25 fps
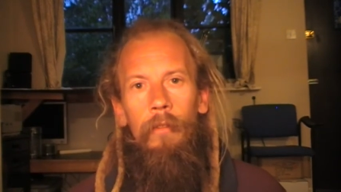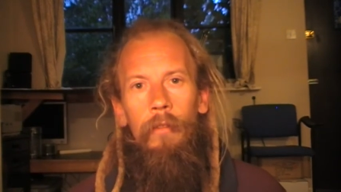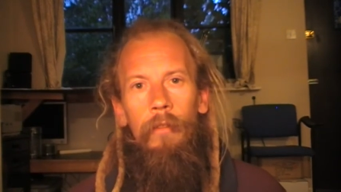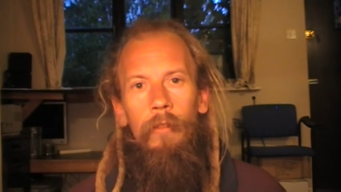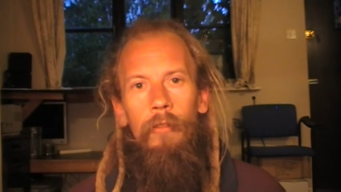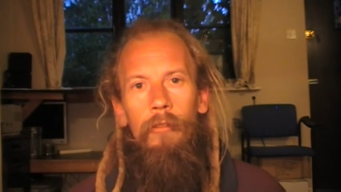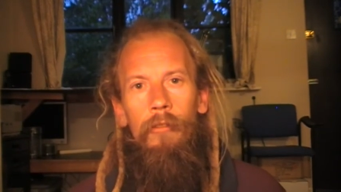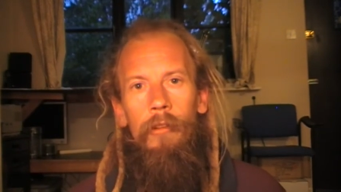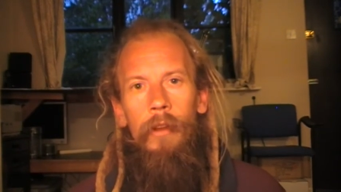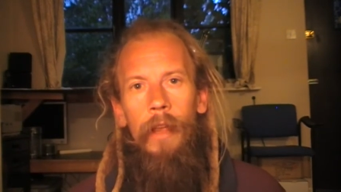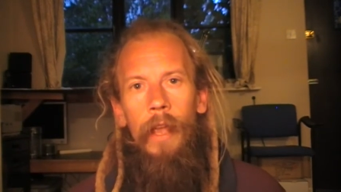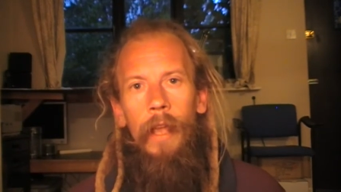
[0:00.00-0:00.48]

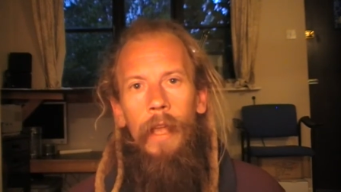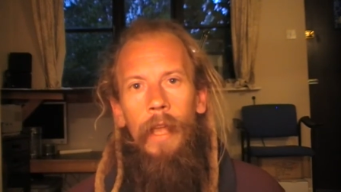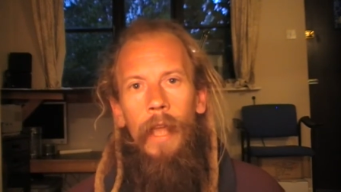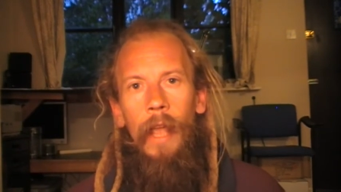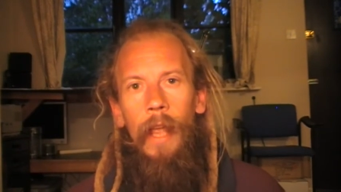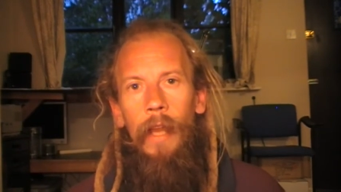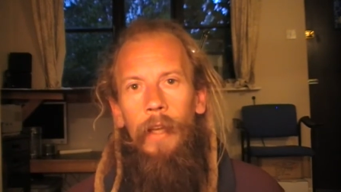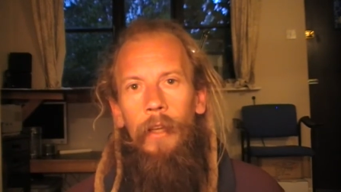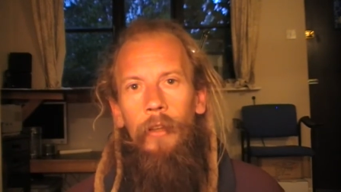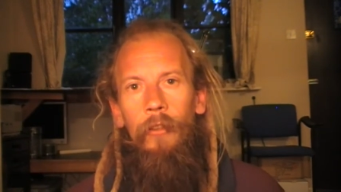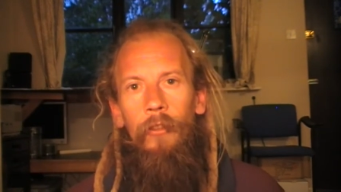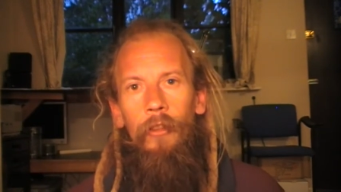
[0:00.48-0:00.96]
create
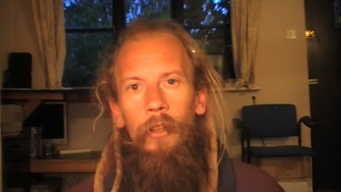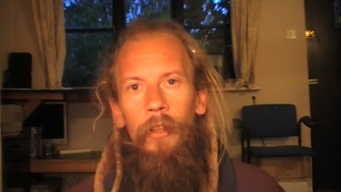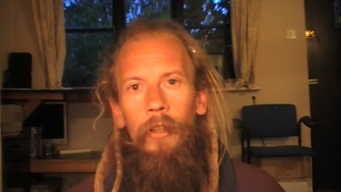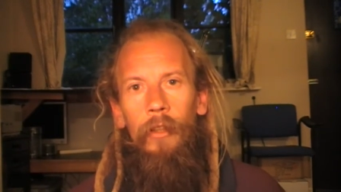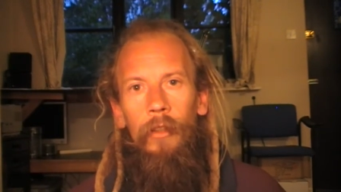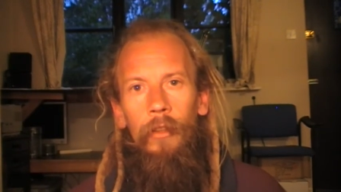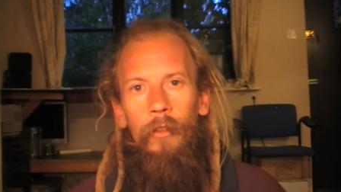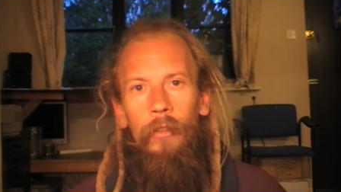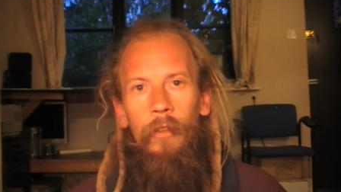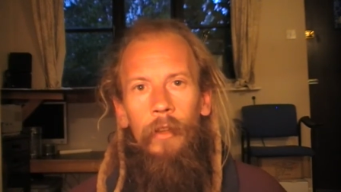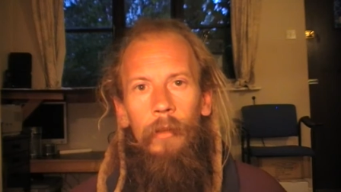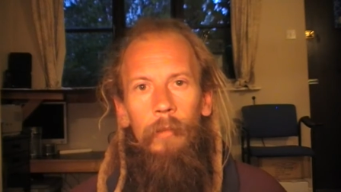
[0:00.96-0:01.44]
energy
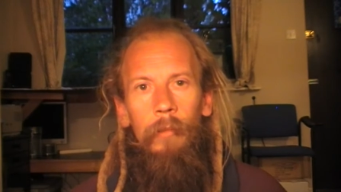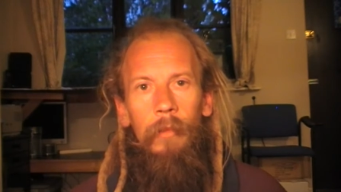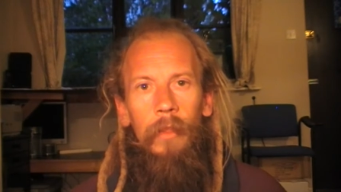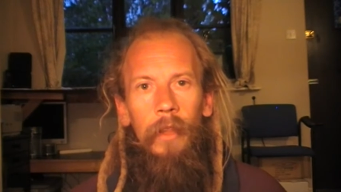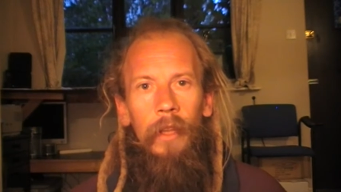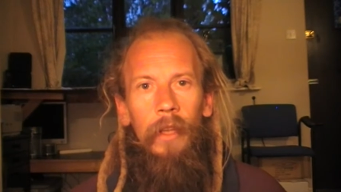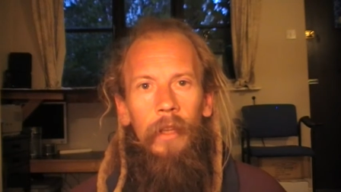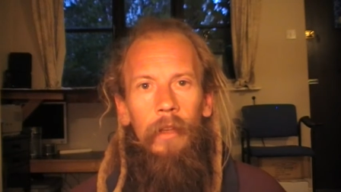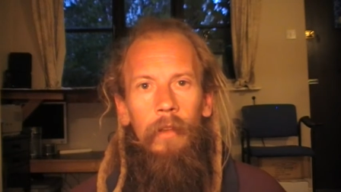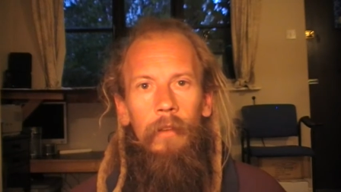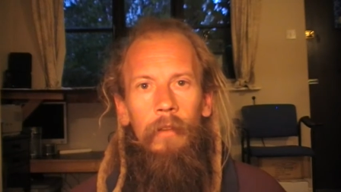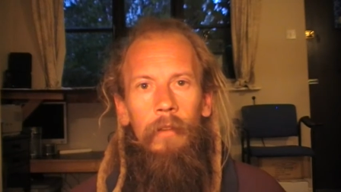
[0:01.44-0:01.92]
or
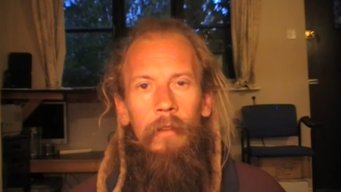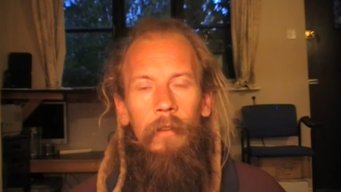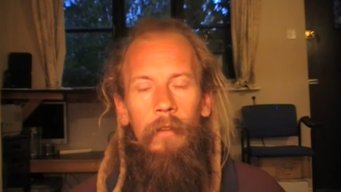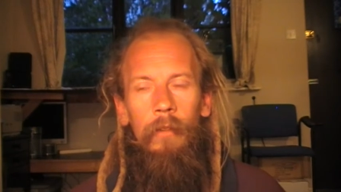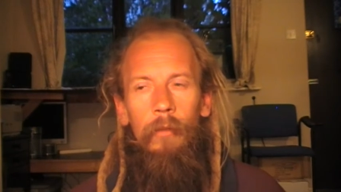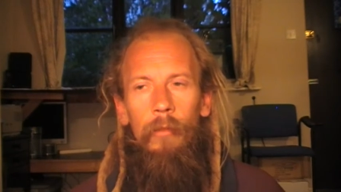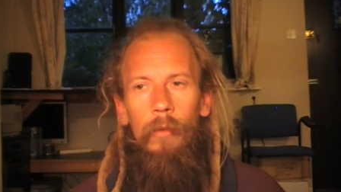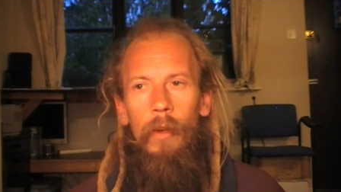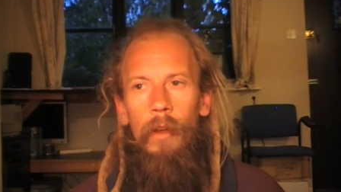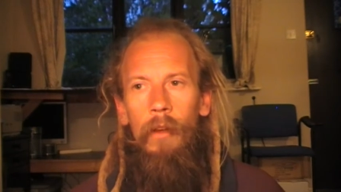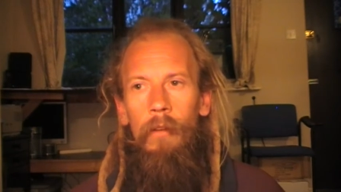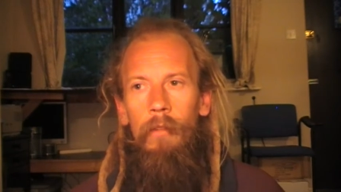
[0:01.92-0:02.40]
something,
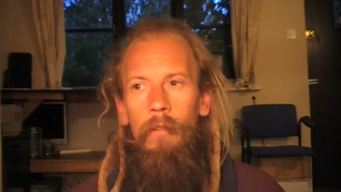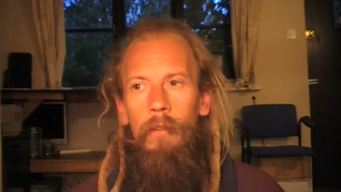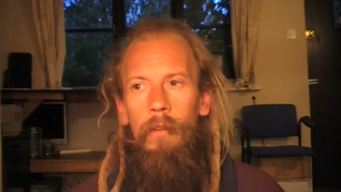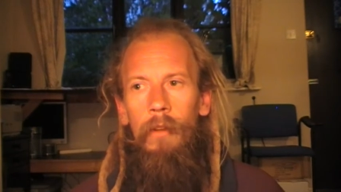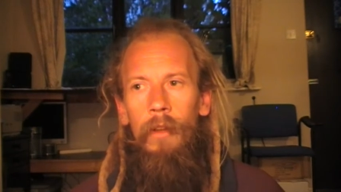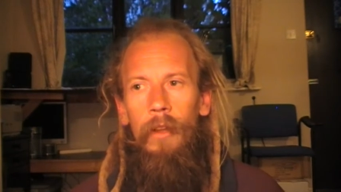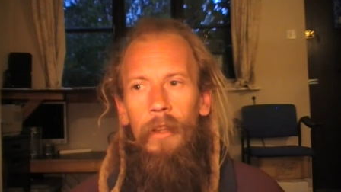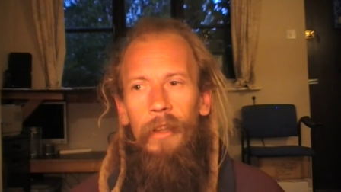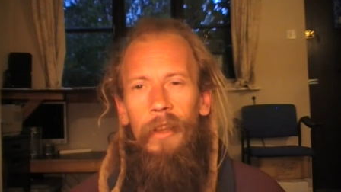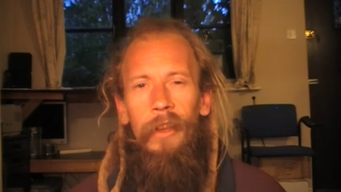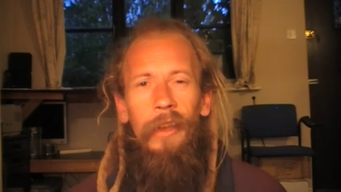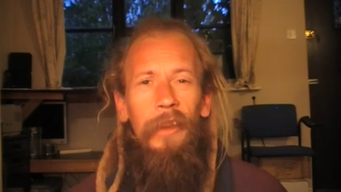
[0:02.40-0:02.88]
well,
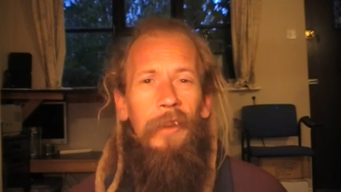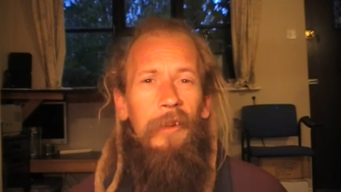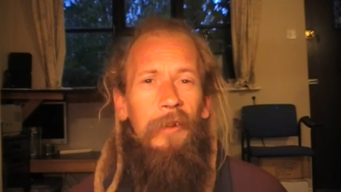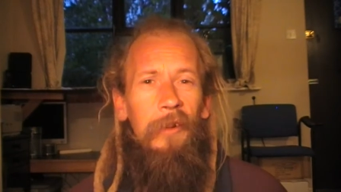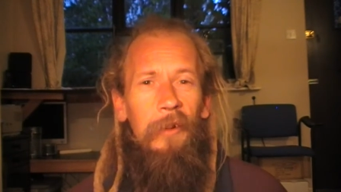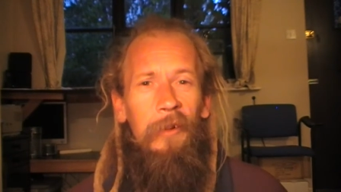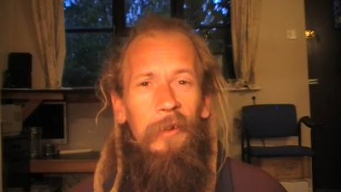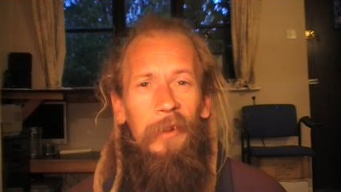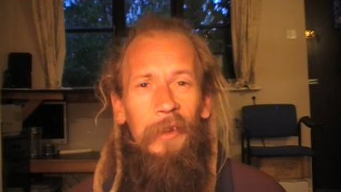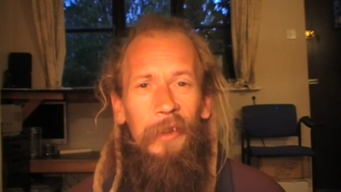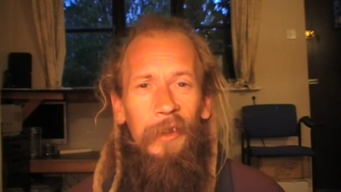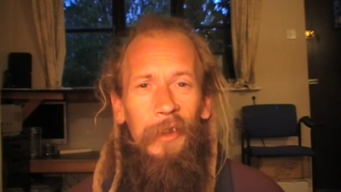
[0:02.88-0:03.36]

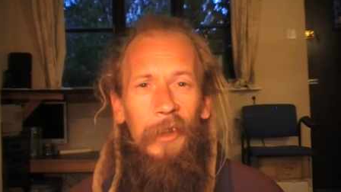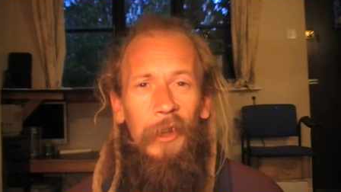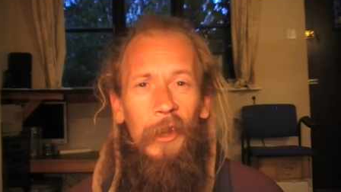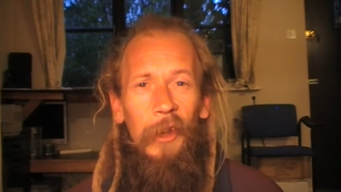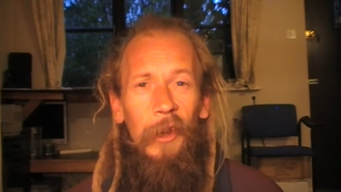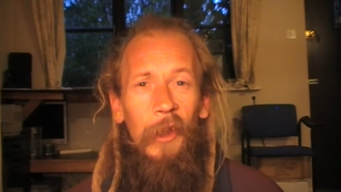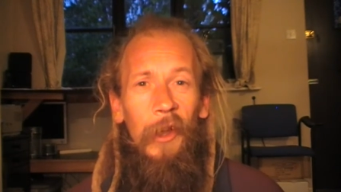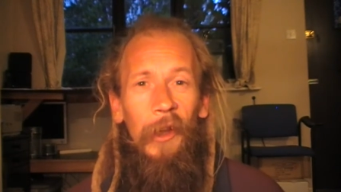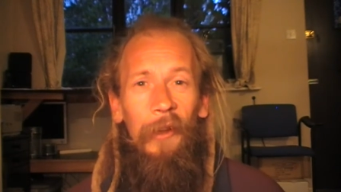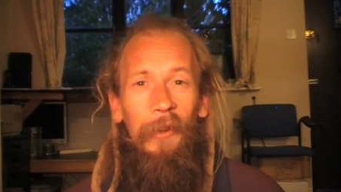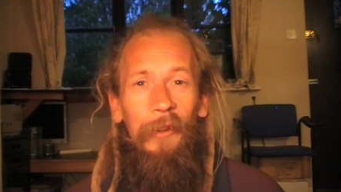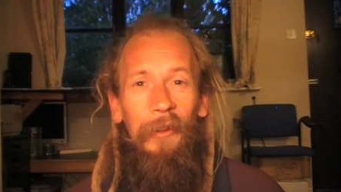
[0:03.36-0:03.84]
you
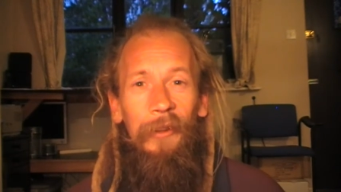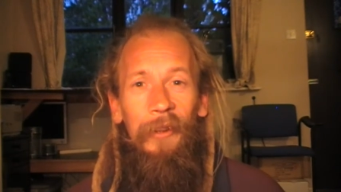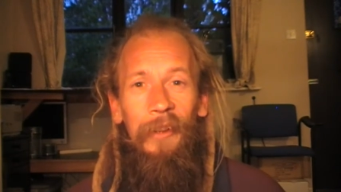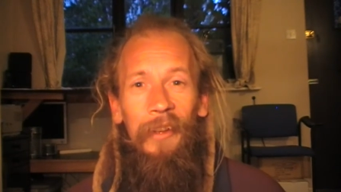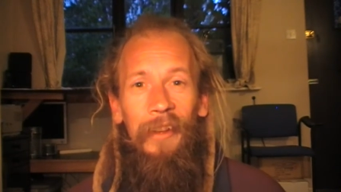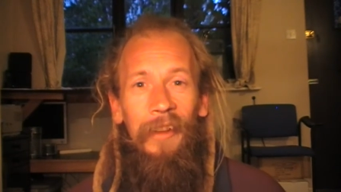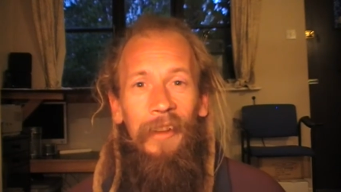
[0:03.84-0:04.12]
know,